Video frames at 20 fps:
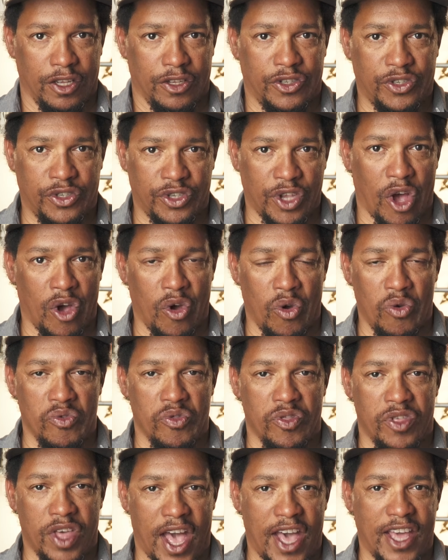So
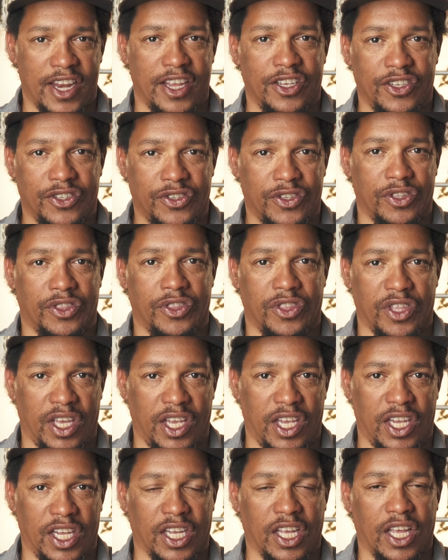that is the
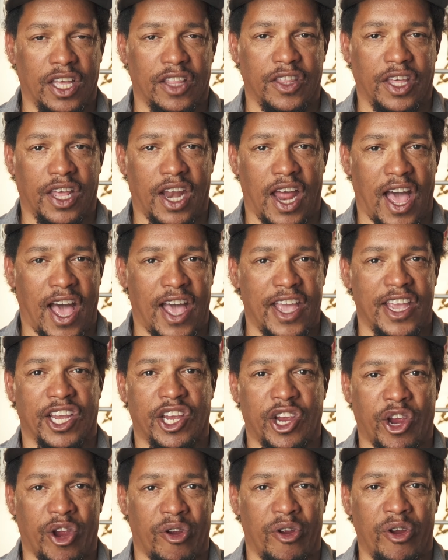thing that I
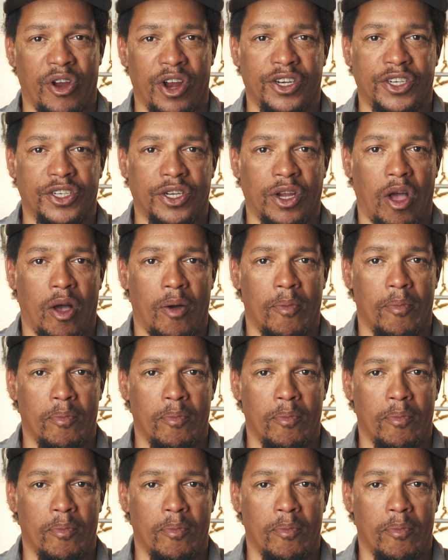encourage